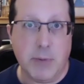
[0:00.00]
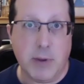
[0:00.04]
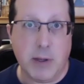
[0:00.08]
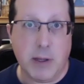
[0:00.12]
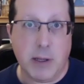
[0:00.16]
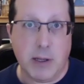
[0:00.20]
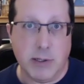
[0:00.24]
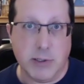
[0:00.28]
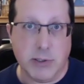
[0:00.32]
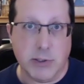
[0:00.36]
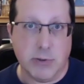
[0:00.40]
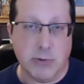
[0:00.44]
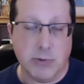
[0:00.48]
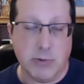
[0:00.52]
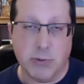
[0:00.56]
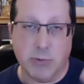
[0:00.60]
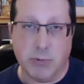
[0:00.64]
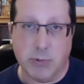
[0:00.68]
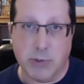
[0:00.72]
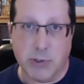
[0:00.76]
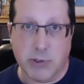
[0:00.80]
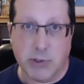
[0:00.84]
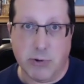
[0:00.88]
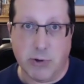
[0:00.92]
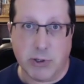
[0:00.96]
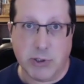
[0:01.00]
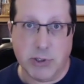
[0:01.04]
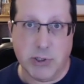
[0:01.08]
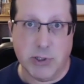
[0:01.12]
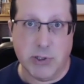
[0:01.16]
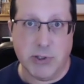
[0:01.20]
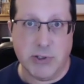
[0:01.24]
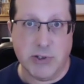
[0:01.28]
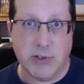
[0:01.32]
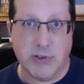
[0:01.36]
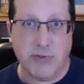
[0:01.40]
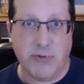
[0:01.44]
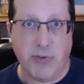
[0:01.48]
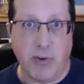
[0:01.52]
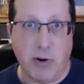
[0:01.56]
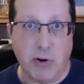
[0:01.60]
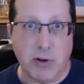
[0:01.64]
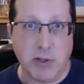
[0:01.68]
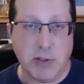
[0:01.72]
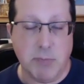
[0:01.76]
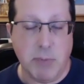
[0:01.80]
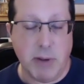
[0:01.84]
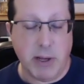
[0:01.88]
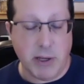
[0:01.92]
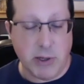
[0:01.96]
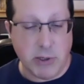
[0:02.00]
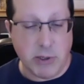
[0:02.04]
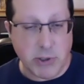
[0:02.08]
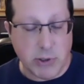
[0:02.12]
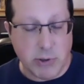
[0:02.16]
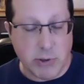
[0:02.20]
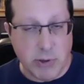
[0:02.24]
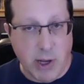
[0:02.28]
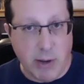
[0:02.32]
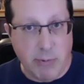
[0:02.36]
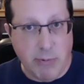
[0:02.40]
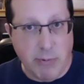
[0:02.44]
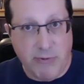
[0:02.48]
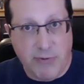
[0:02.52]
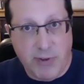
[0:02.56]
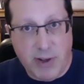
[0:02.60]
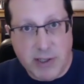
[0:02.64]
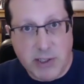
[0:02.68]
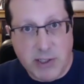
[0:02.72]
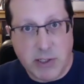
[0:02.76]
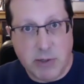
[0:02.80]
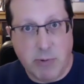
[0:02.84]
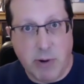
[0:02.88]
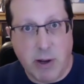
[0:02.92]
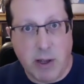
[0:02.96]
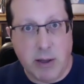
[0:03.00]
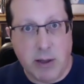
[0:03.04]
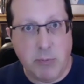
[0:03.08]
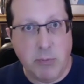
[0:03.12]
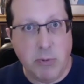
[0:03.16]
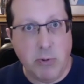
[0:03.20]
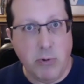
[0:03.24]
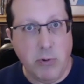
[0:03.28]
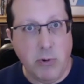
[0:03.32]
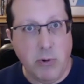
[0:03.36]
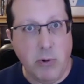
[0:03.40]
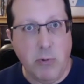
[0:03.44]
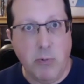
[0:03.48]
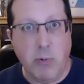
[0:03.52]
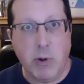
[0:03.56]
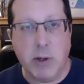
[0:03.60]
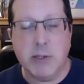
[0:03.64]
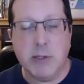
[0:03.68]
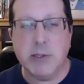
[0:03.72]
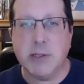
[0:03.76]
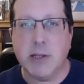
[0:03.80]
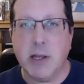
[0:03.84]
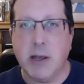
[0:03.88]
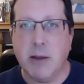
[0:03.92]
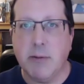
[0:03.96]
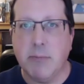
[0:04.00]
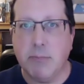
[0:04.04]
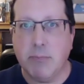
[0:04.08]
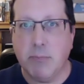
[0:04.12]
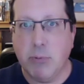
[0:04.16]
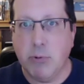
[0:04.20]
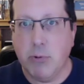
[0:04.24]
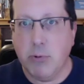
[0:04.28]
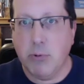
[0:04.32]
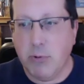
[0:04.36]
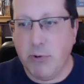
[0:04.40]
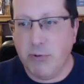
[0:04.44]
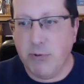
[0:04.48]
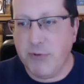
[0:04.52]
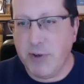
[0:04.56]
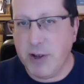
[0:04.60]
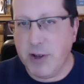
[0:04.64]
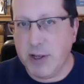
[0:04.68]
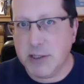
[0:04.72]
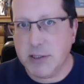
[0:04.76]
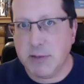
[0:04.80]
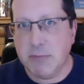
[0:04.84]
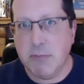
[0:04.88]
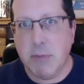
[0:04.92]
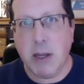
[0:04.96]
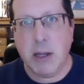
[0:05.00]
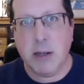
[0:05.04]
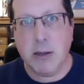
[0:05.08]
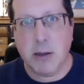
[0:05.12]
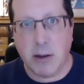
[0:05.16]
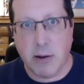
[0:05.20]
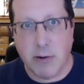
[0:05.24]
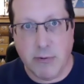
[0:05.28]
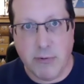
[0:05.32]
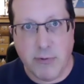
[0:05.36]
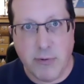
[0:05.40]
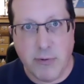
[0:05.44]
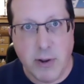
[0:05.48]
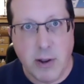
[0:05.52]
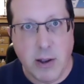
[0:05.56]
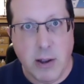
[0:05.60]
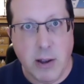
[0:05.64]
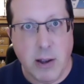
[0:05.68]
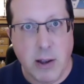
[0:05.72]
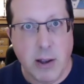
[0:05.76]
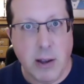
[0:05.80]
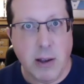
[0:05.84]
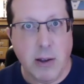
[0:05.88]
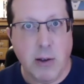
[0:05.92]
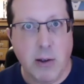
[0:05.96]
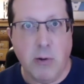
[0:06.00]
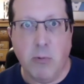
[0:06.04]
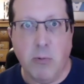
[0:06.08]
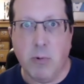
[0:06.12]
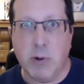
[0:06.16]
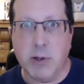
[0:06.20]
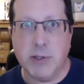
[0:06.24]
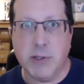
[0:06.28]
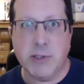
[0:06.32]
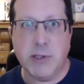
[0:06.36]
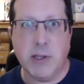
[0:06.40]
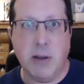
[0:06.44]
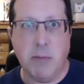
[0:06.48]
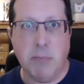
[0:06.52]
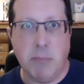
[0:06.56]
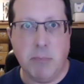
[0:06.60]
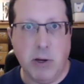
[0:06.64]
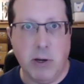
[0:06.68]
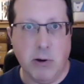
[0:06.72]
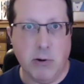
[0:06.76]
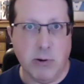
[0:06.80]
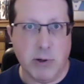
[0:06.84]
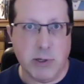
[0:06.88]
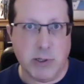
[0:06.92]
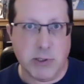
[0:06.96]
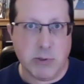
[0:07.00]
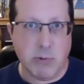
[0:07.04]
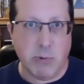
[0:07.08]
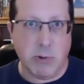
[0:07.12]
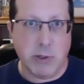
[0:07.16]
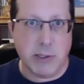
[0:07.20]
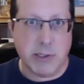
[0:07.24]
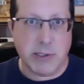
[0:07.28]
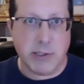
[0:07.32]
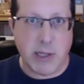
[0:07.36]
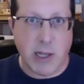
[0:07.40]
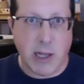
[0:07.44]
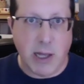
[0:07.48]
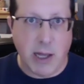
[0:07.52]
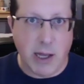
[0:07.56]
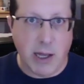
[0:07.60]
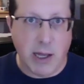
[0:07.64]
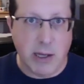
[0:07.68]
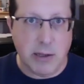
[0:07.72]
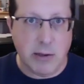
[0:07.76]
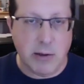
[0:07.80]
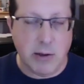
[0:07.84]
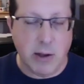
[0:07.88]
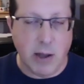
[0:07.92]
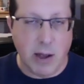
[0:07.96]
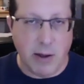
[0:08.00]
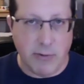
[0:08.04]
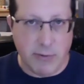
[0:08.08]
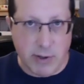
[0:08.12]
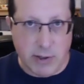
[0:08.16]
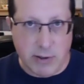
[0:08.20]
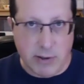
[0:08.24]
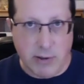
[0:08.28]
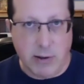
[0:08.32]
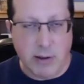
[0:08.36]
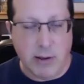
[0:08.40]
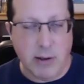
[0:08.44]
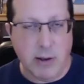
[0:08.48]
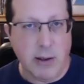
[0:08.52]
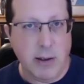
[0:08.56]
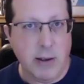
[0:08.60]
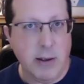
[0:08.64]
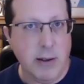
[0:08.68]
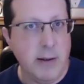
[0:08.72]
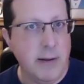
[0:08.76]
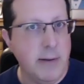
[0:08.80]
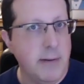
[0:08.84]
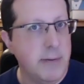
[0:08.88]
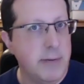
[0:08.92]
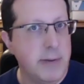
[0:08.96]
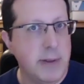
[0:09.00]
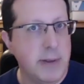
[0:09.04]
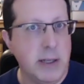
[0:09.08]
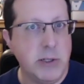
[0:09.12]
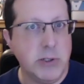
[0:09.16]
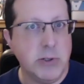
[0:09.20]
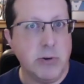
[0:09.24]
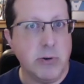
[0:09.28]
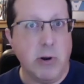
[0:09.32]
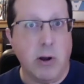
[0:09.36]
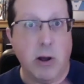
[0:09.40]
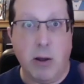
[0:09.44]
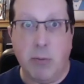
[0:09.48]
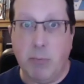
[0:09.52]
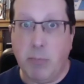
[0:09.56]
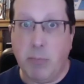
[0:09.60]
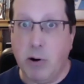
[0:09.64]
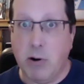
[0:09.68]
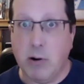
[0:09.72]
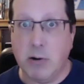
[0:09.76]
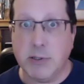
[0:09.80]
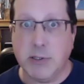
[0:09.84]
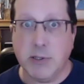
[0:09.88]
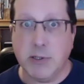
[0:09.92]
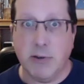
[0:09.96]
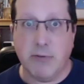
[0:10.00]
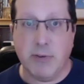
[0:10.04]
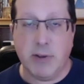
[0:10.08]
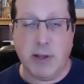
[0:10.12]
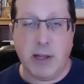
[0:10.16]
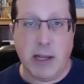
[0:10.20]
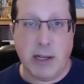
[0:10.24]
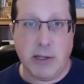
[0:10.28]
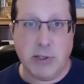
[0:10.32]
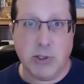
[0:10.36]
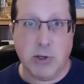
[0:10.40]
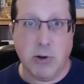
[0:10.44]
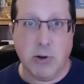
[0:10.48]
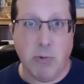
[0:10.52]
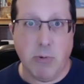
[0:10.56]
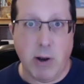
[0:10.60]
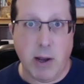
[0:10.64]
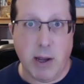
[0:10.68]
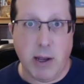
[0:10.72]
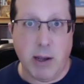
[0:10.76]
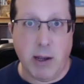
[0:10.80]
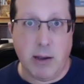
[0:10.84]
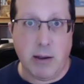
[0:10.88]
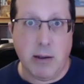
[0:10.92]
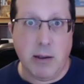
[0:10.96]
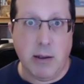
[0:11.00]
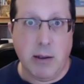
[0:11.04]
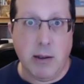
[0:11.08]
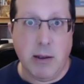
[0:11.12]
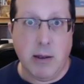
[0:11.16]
Because there's restrictions as far as making sure you have a fence around the pool. What is that pool fence made of? What is the appearance? What is the height of it? These are all parts of an HOA.